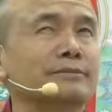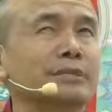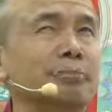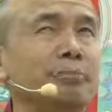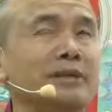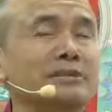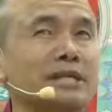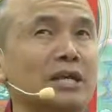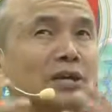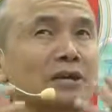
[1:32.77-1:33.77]
The
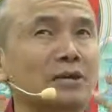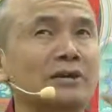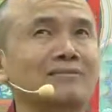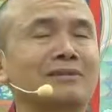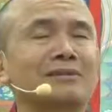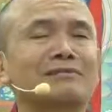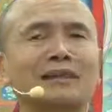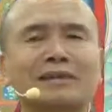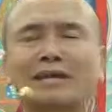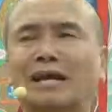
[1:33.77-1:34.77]
basic, the
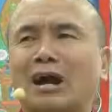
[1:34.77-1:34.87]
thinking